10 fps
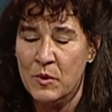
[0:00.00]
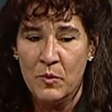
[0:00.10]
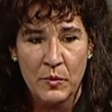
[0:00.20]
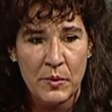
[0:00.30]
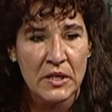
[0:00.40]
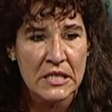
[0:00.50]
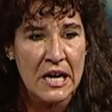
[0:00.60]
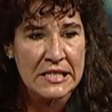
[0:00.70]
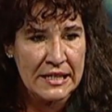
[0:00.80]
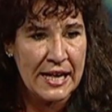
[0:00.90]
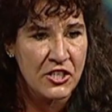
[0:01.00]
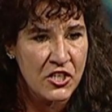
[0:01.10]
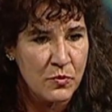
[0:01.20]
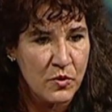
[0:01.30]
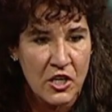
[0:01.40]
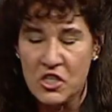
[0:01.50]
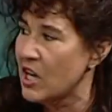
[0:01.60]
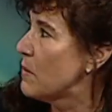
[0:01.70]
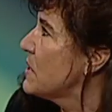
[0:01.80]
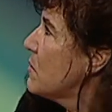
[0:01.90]
we were conducting lectures and
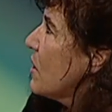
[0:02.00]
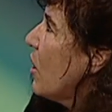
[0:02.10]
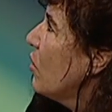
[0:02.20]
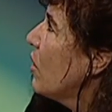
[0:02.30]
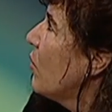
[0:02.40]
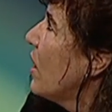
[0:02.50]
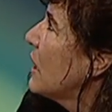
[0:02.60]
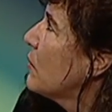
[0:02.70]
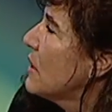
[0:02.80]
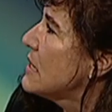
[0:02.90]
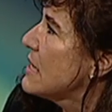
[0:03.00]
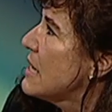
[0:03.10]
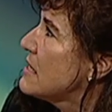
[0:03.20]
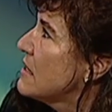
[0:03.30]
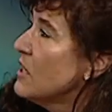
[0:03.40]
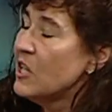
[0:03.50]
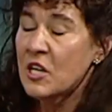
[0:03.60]
workshops. It was a working process.